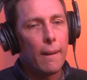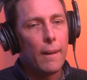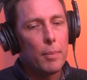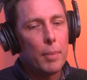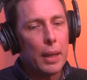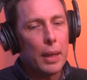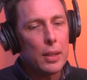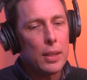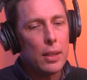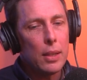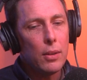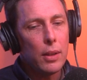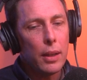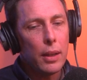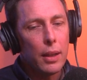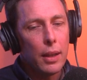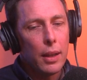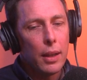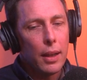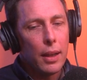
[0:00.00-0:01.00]
bacteria.
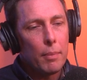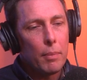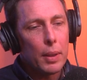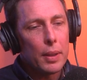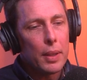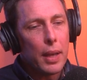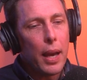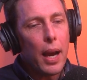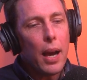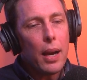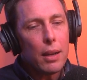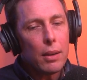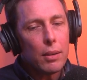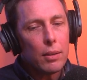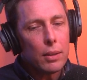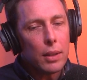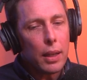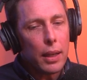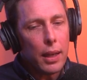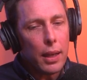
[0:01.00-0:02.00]
But they are
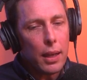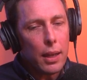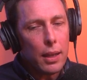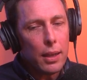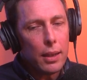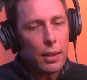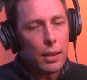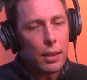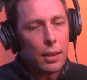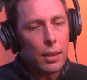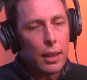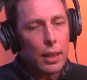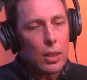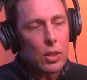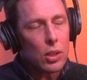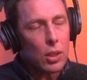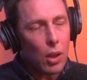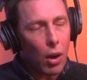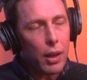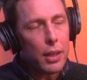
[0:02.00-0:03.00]
they are
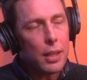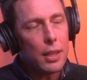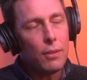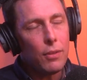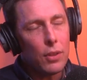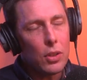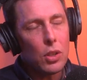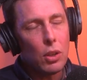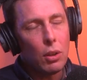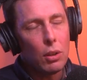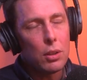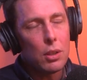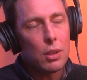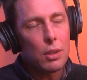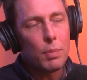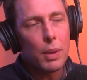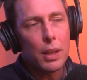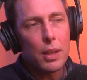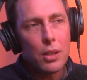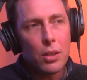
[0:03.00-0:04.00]
exciting for
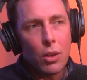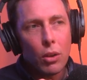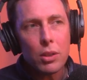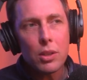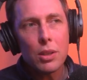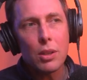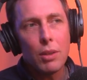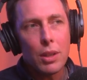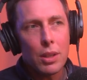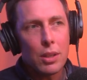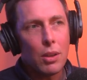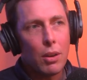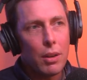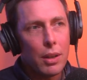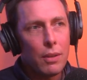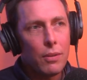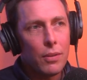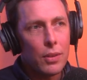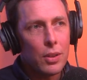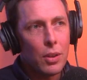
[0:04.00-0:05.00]
geologists, but not so
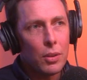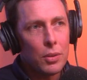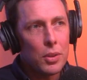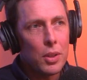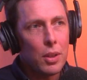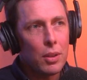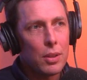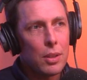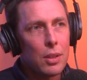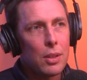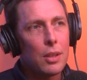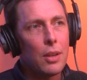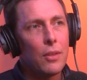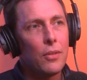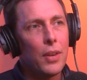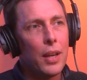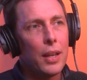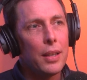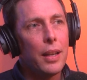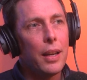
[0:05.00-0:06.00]
exciting for non-geologists. I
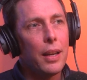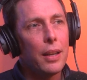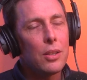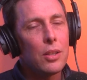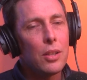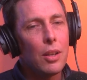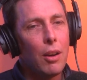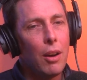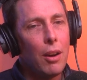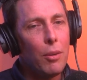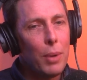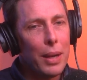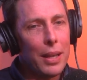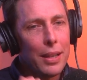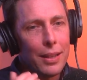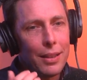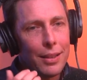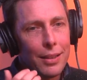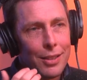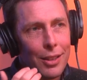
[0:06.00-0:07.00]
found mm. out. So I
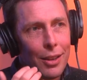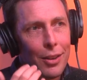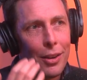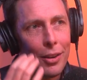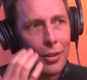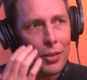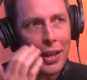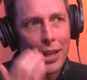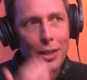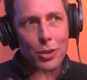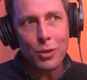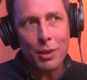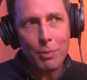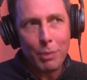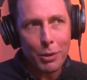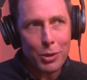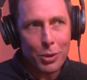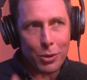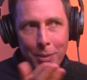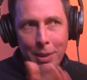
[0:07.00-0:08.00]
went. So on that trip, mm.
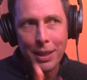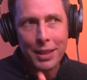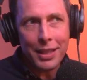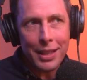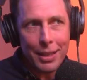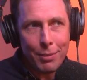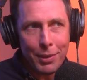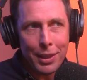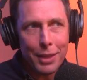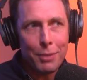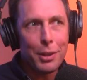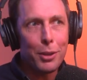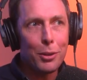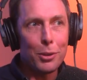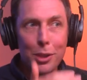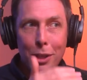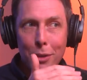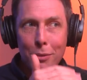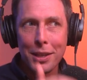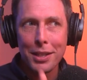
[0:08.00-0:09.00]
I was talking about the Kimberley. We
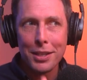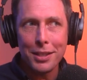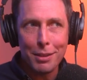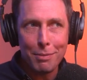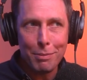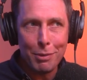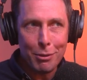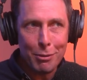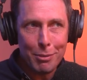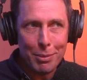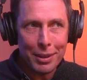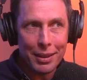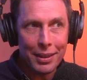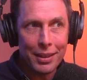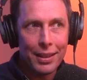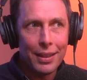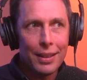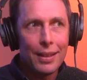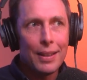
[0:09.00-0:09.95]
also went to the Pilbara